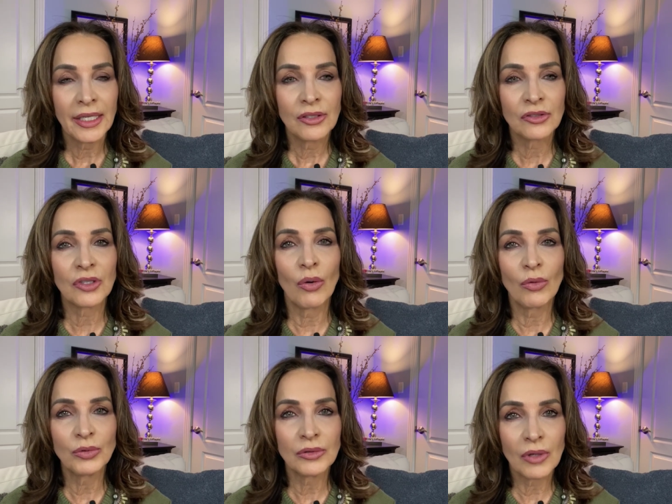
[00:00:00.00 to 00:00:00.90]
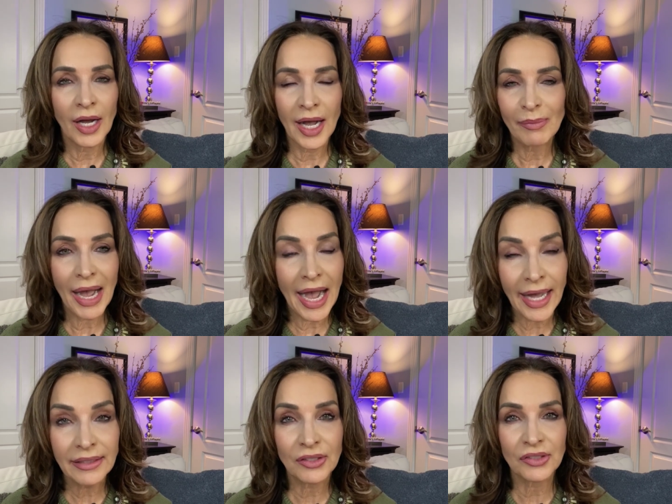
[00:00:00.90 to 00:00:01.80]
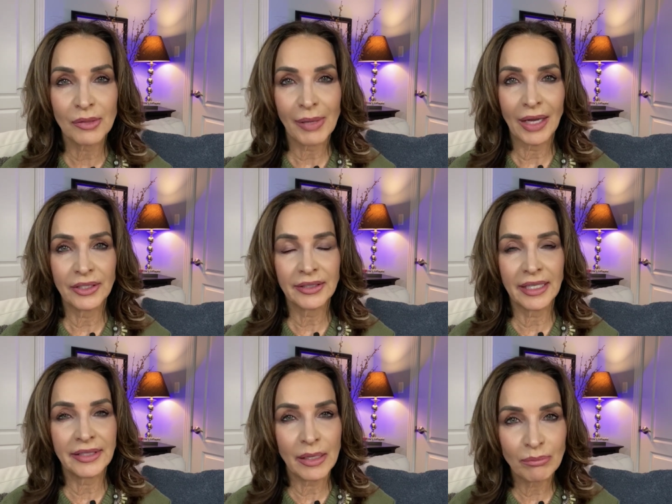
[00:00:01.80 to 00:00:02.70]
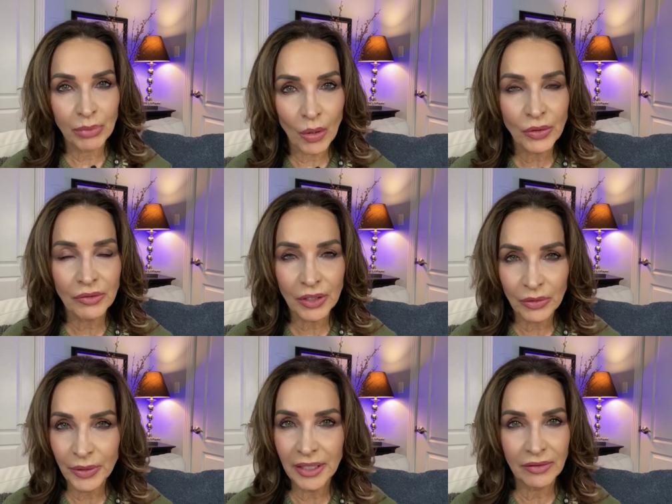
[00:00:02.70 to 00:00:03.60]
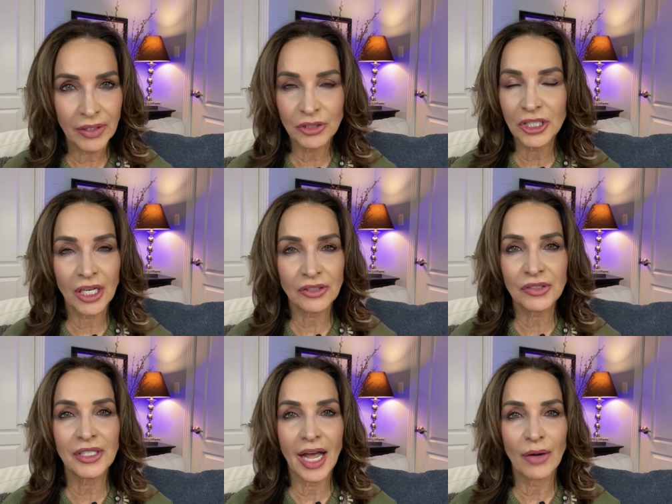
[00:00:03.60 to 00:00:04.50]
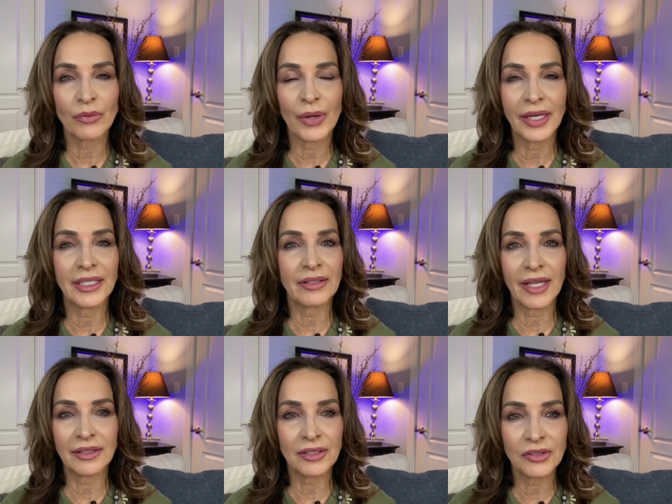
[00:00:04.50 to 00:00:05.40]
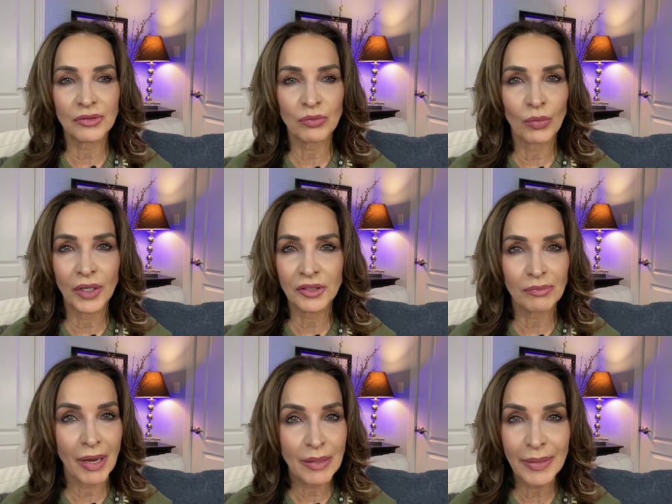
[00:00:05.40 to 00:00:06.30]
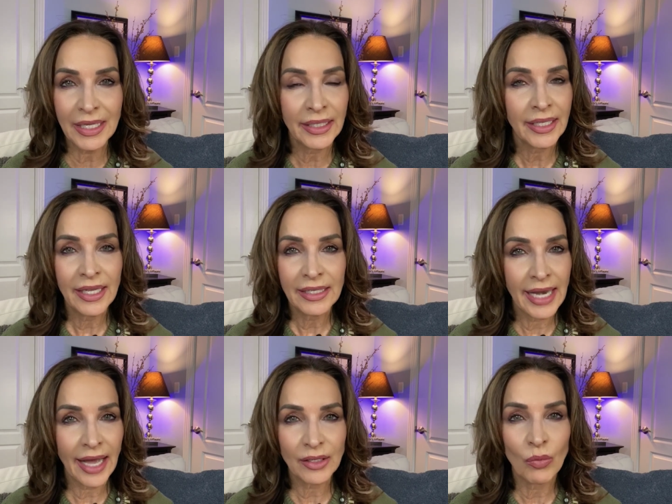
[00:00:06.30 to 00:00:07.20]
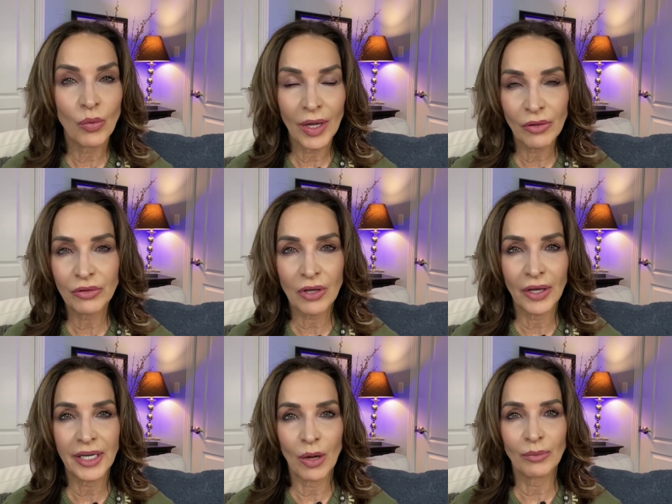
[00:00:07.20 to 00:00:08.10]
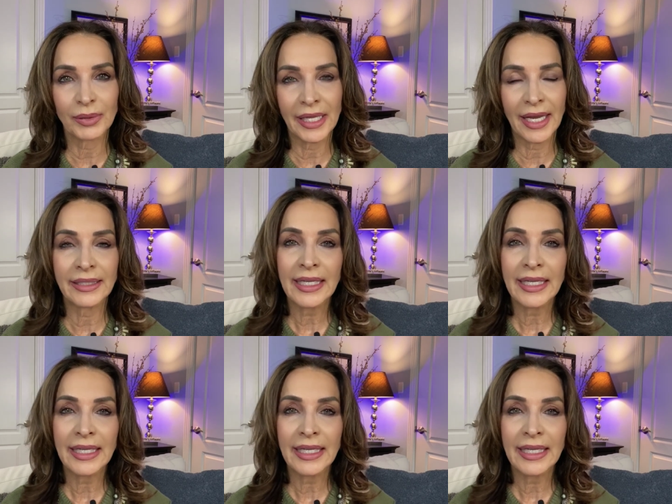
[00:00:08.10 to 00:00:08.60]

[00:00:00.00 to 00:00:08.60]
so um, honest about it that they both agree they're just not ready, that this was maybe not a well thought out plan,